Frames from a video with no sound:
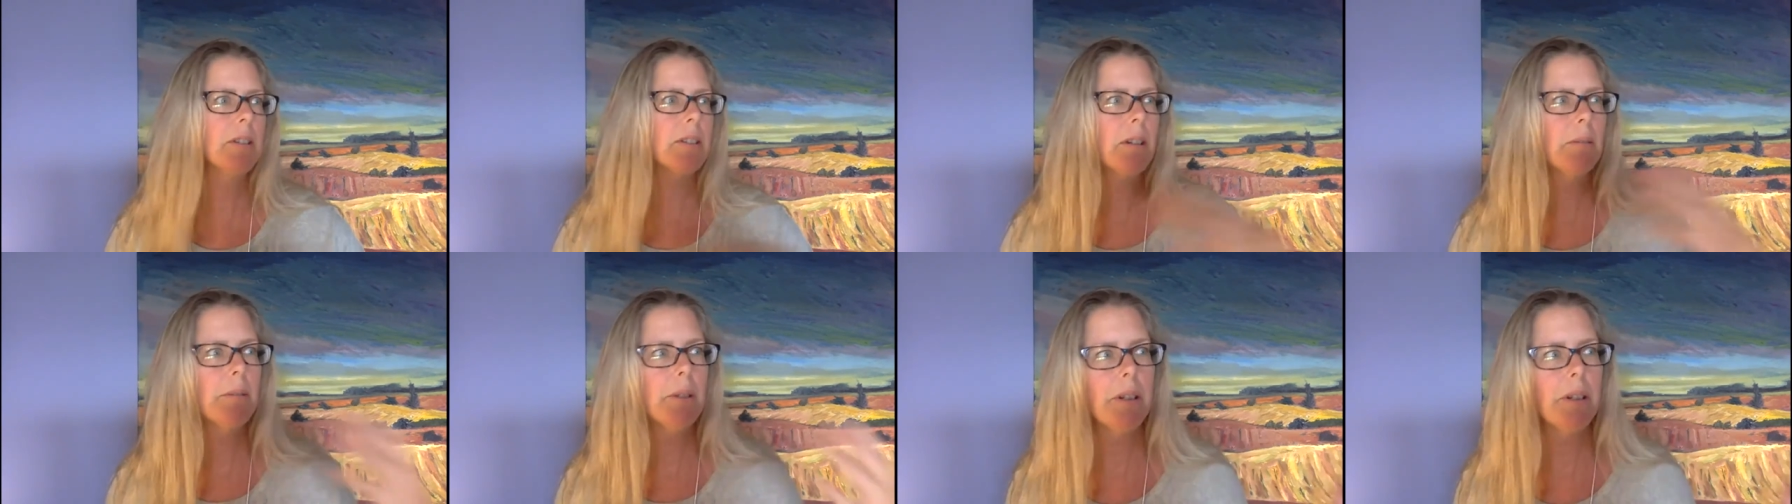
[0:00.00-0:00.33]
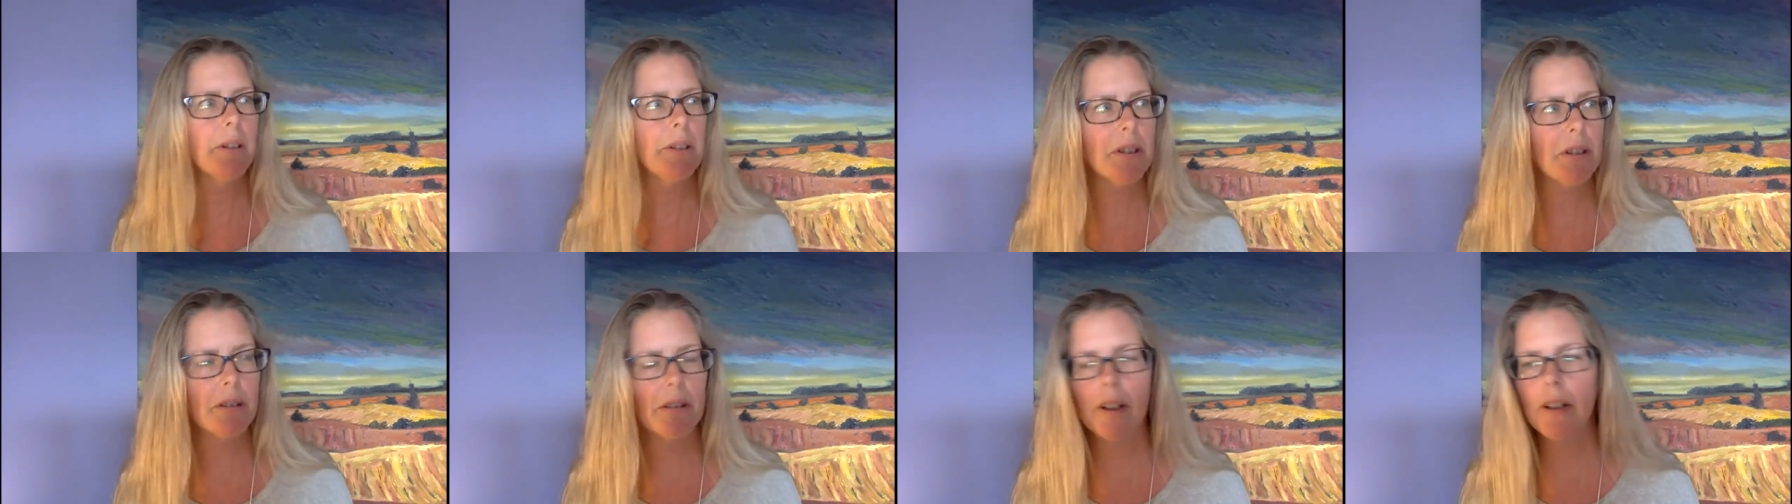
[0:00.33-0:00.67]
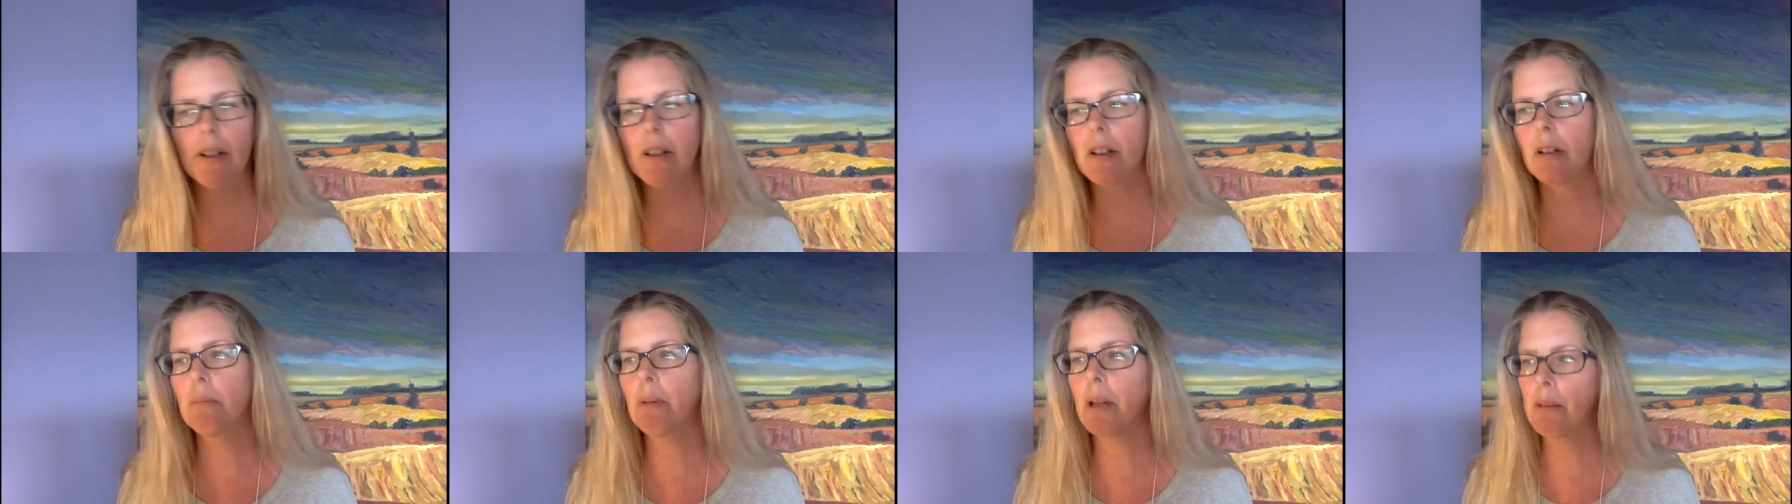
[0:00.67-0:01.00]
someone else to write
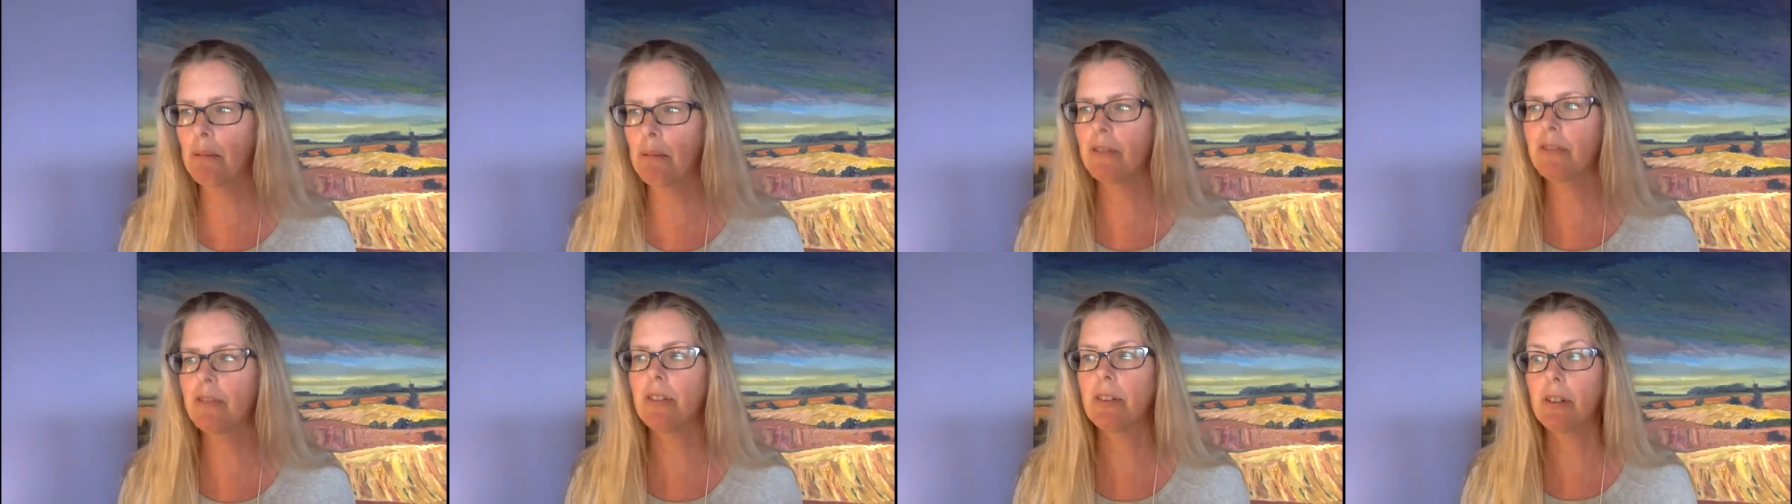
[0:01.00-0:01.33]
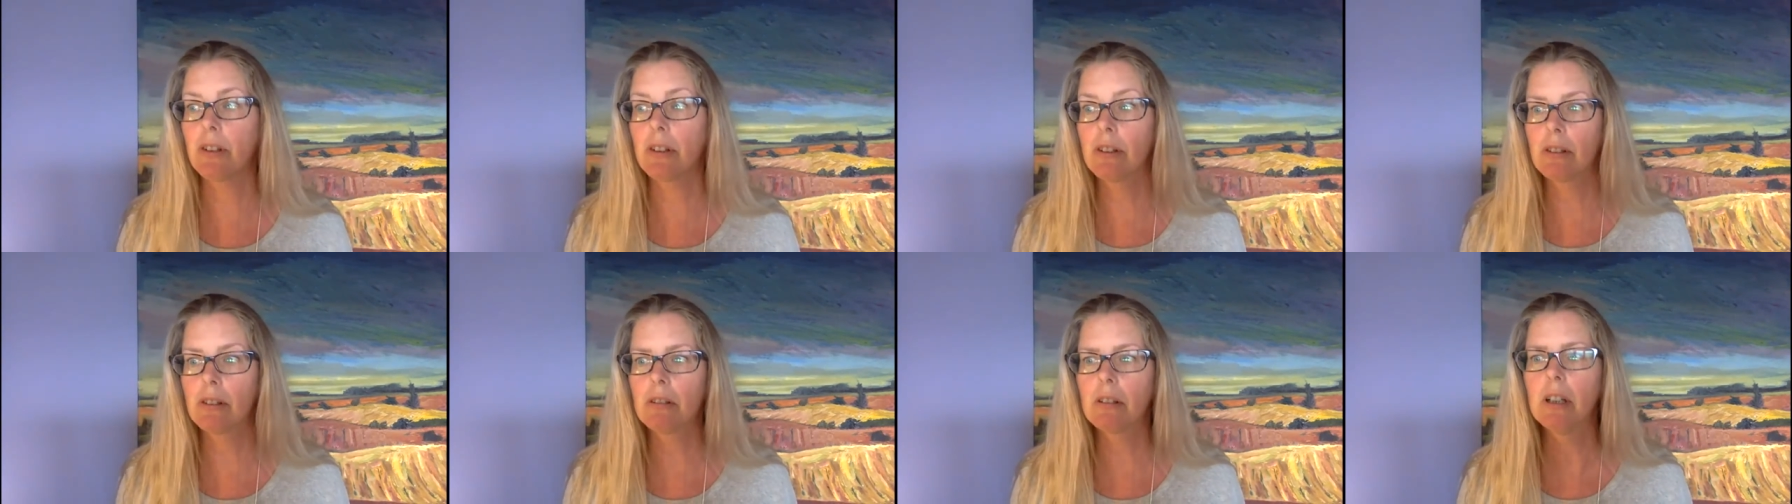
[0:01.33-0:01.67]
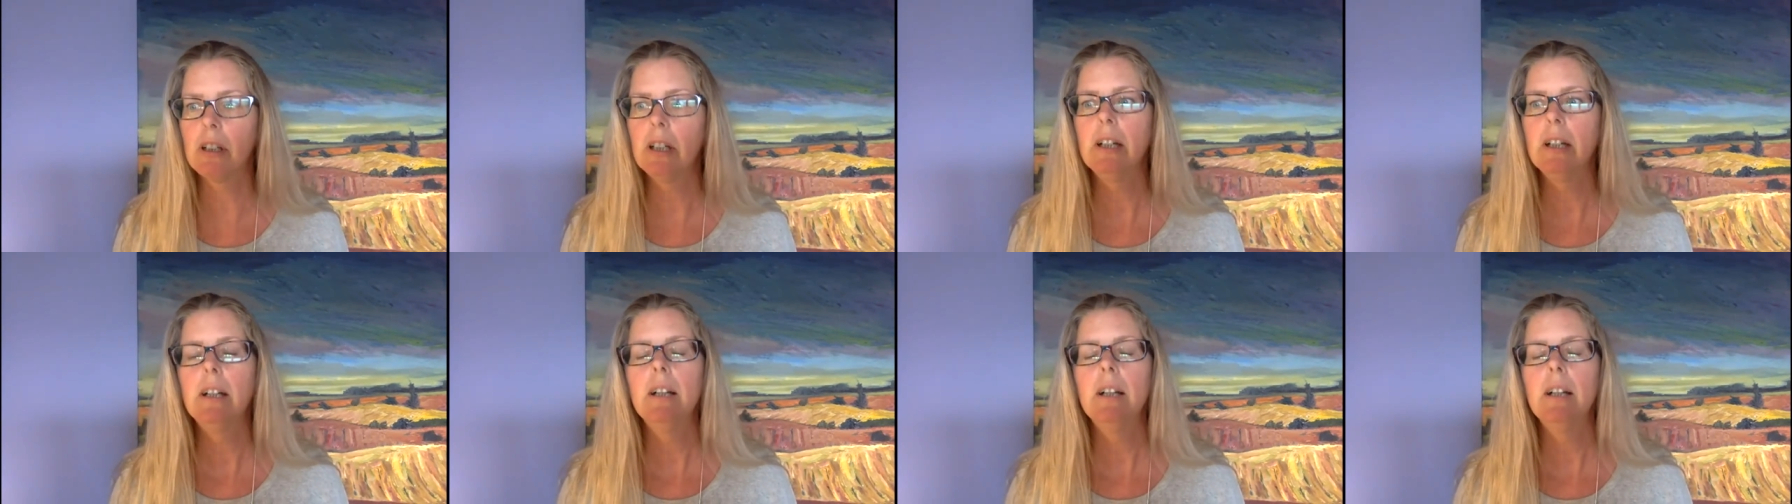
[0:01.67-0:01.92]
your paper for you